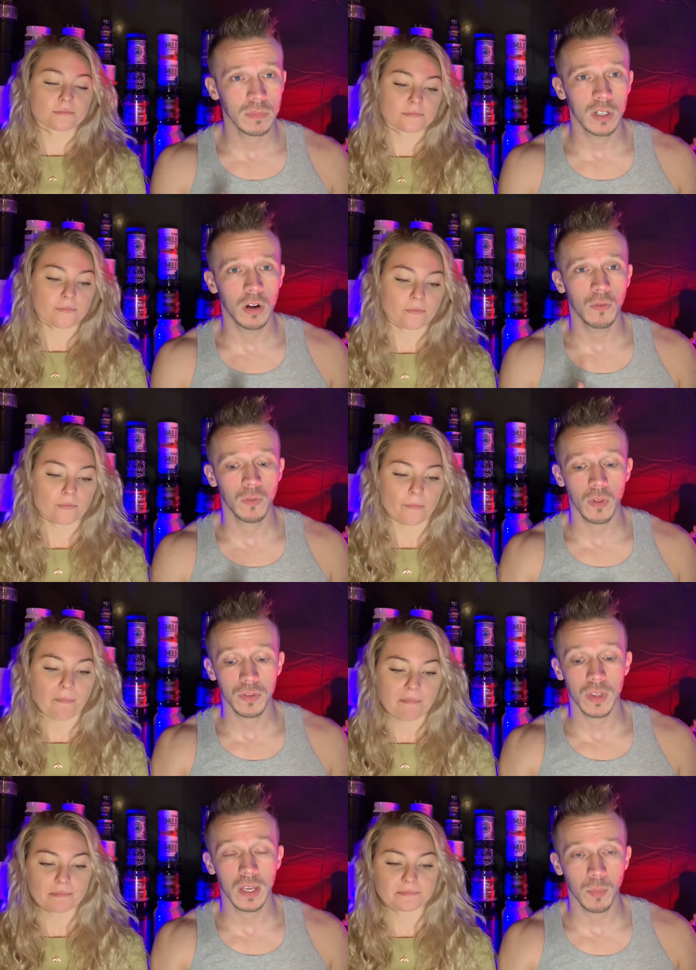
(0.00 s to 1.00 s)
Speaker 1: you know, for the
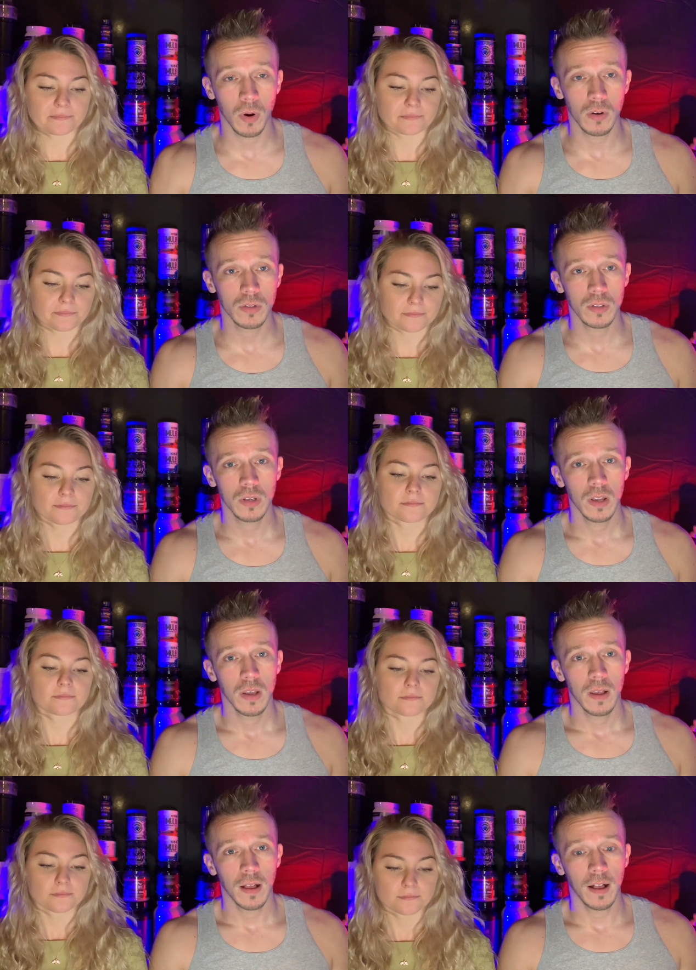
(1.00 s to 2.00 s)
Think bars.
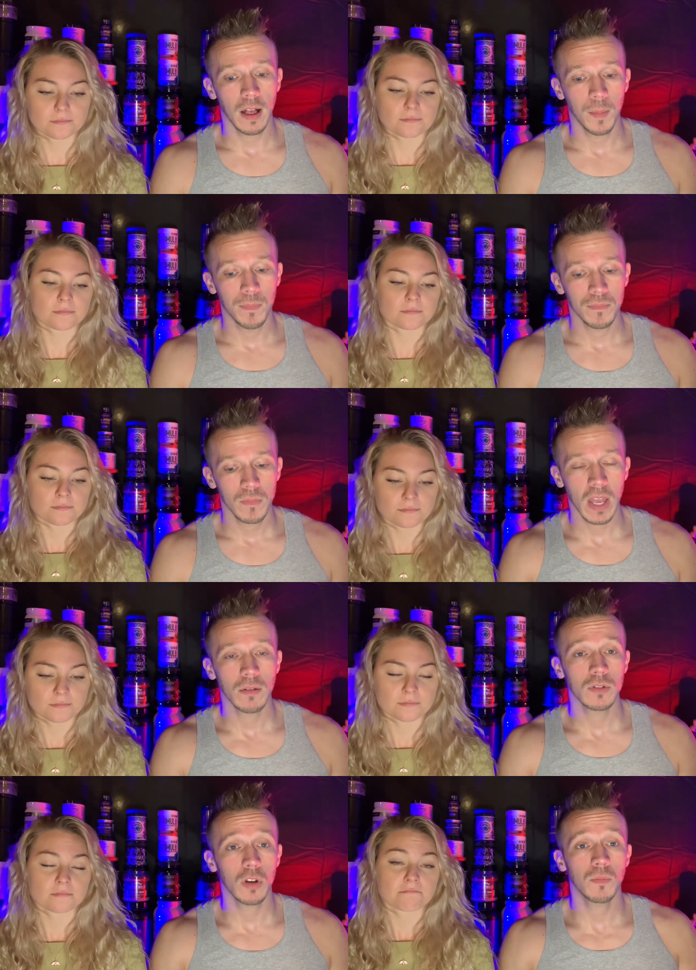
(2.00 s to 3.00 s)

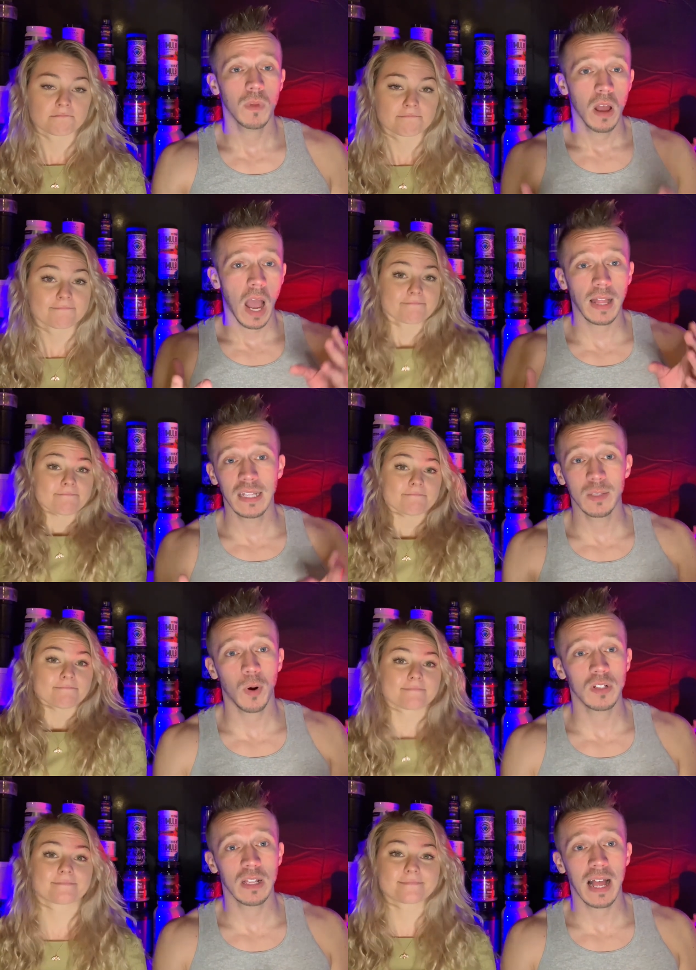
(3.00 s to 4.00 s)
Yeah, so I like these
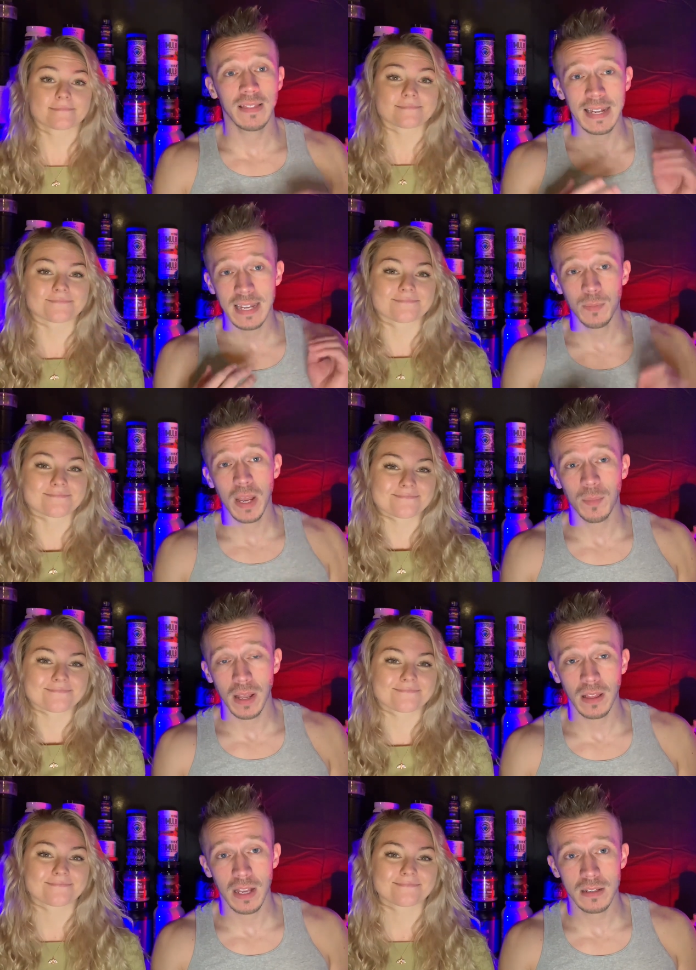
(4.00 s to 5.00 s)
bars a lot. They did make
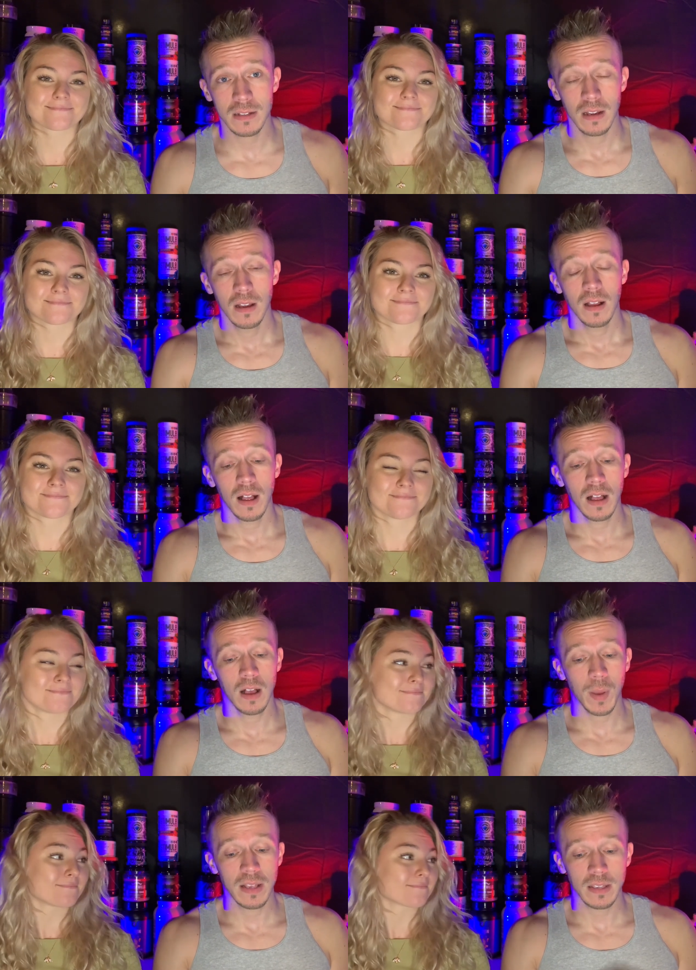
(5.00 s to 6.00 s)
my list
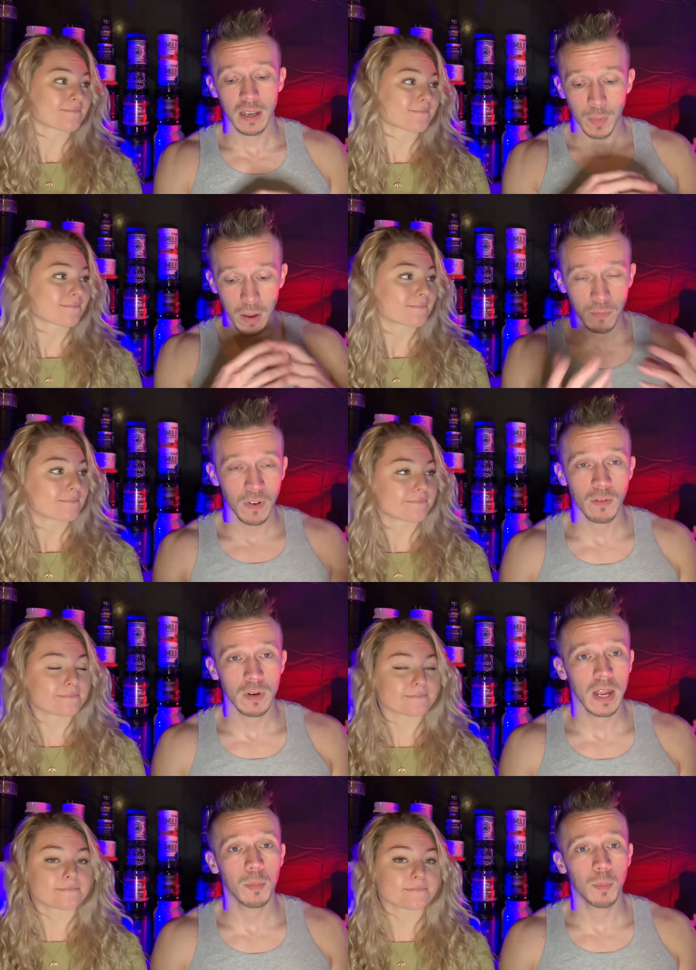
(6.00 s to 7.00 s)
as like my
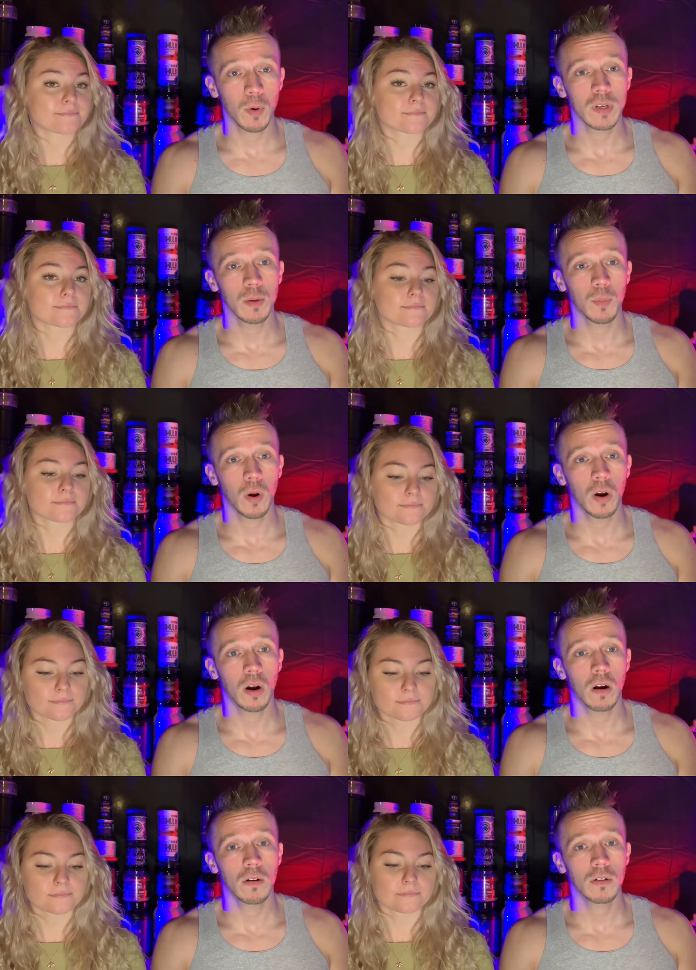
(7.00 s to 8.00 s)
favorite type of protein
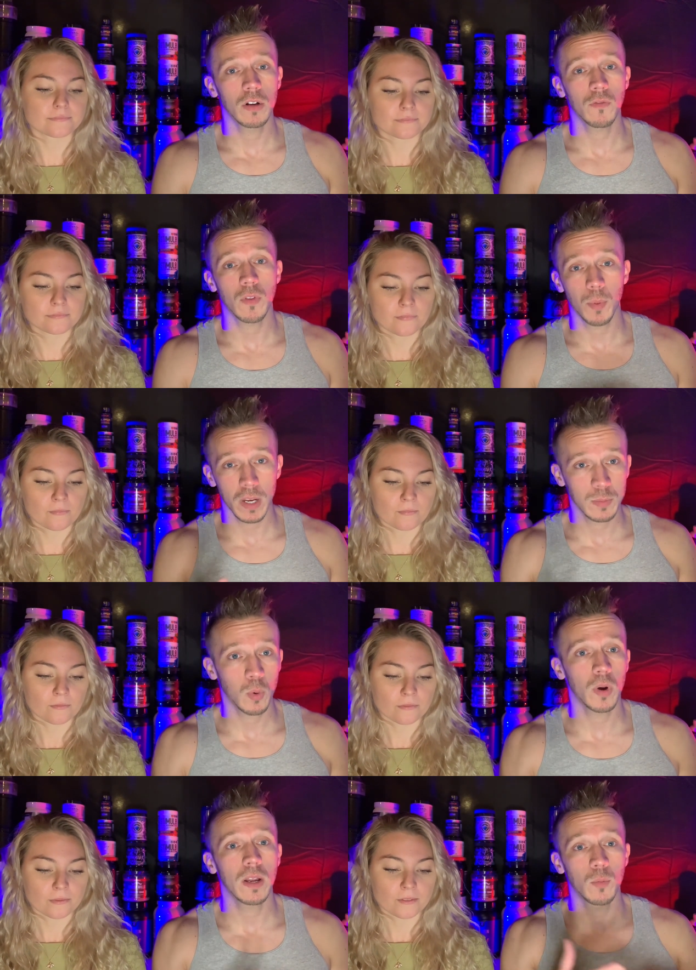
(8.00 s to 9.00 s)
bar, you know, for the price
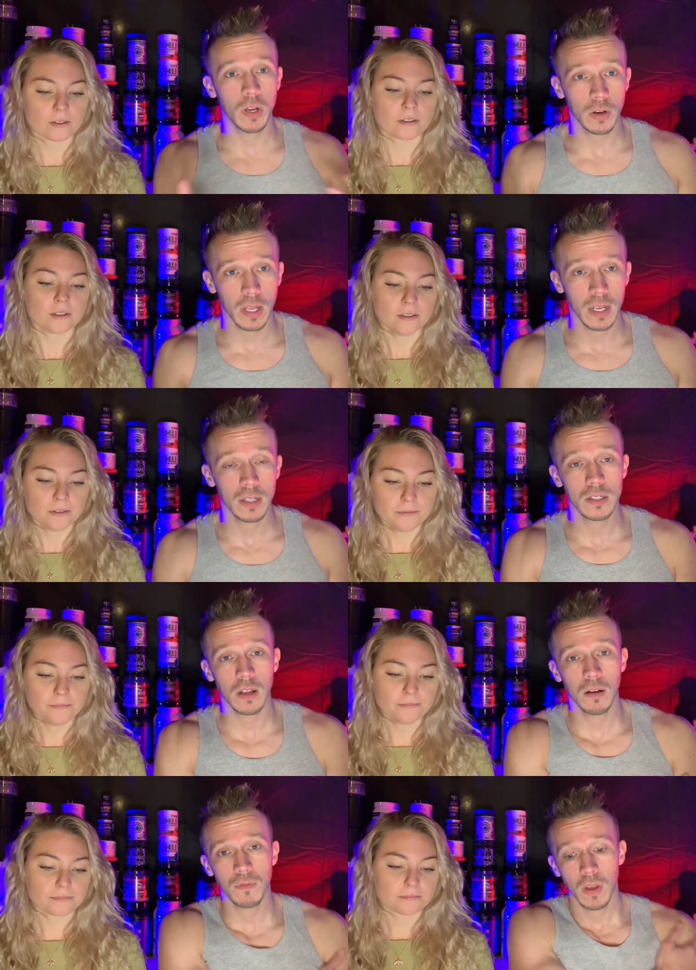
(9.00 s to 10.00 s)
point, what you're getting and
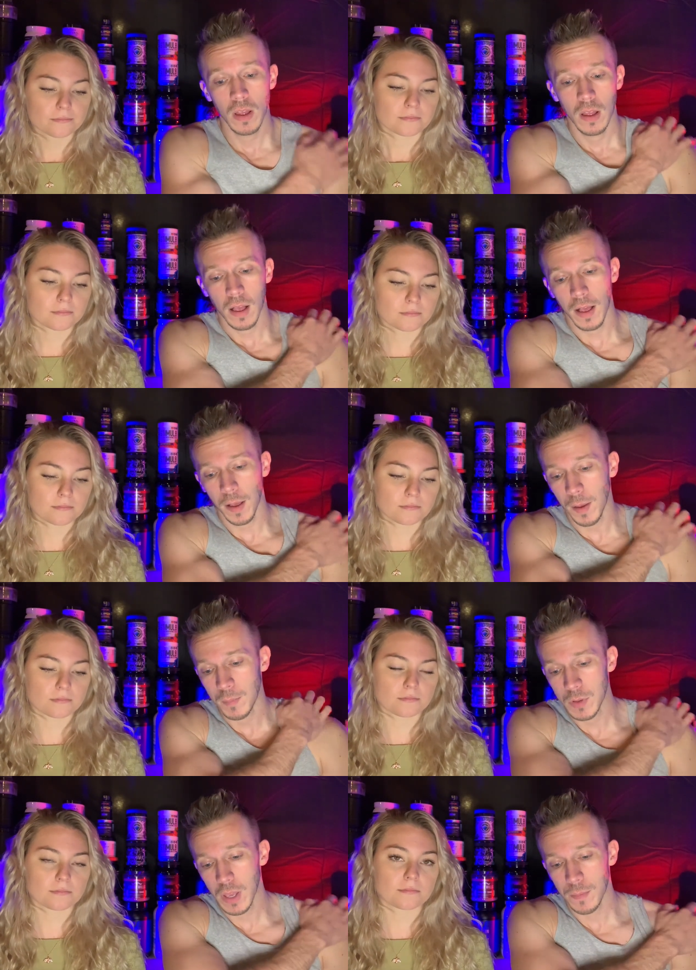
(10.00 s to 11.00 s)
stuff.
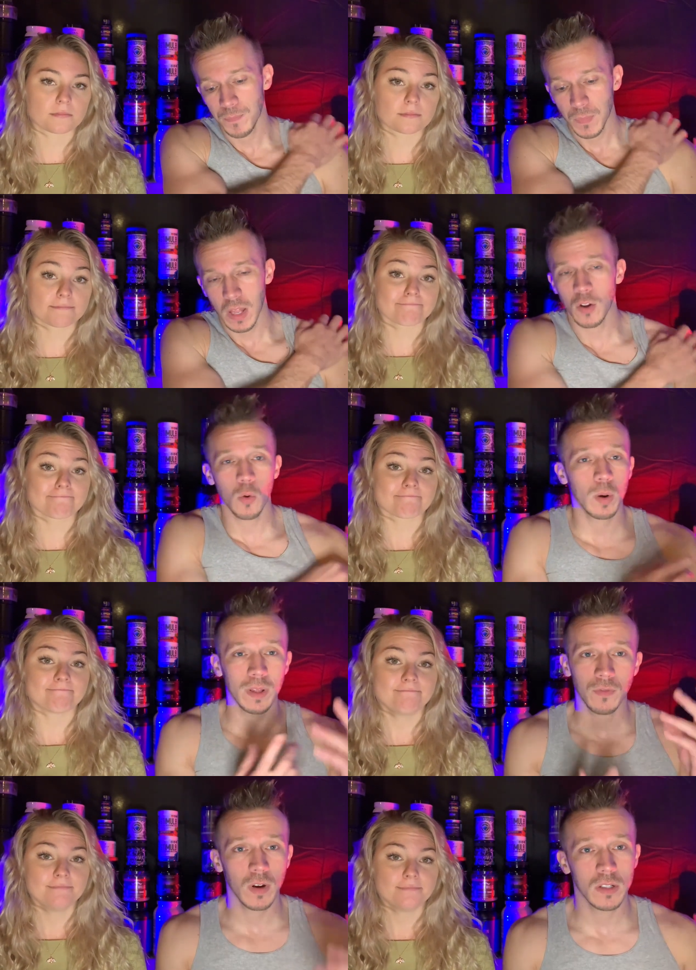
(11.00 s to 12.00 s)
So yeah, and don't worry
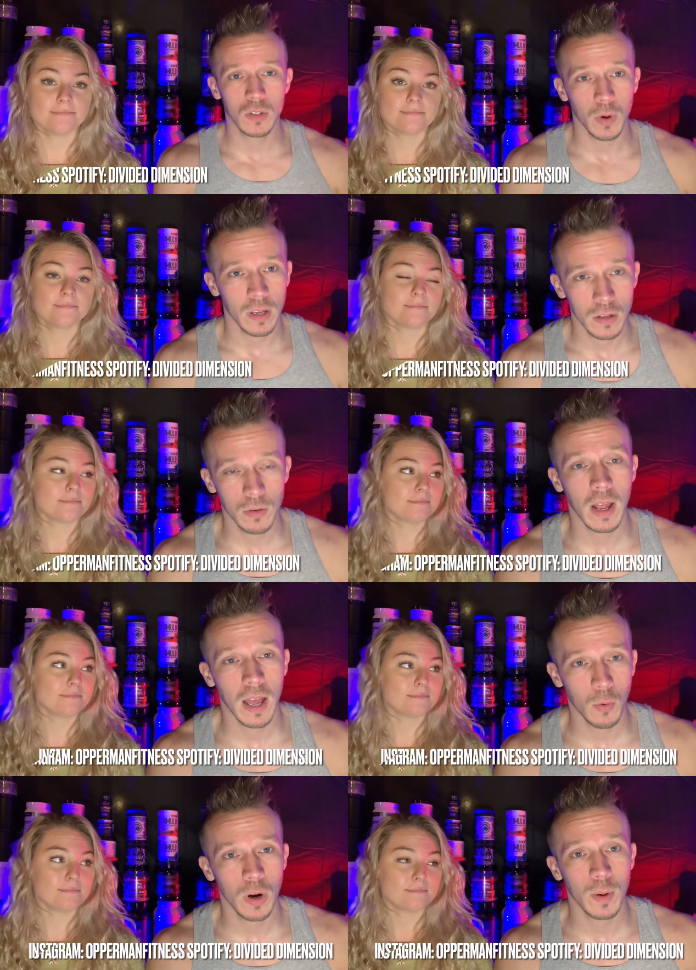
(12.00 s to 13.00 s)
about the fucking soy. Do
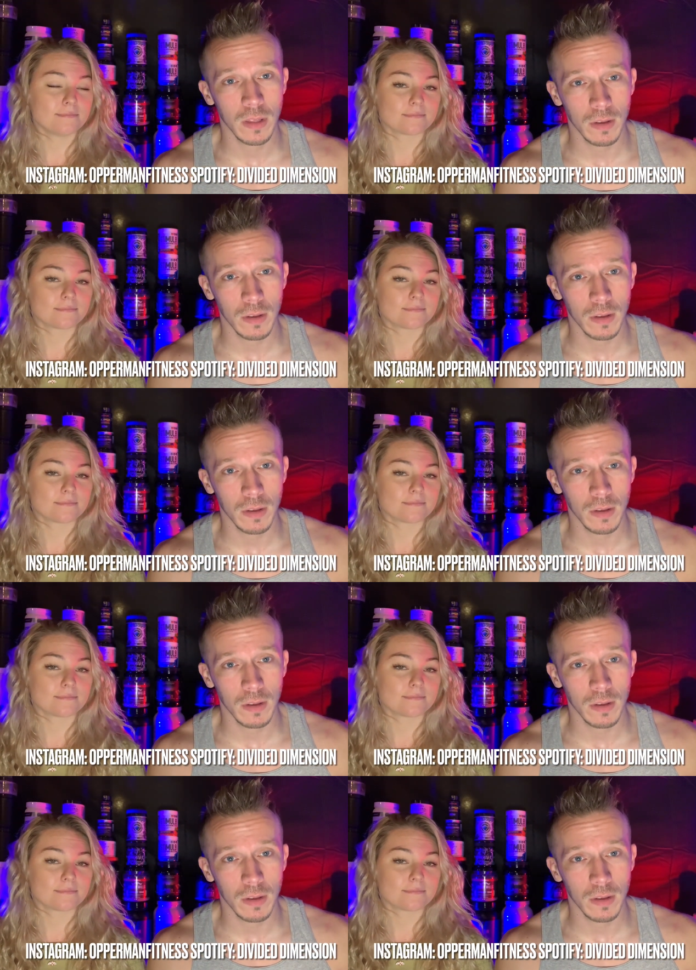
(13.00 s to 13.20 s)
not worry about the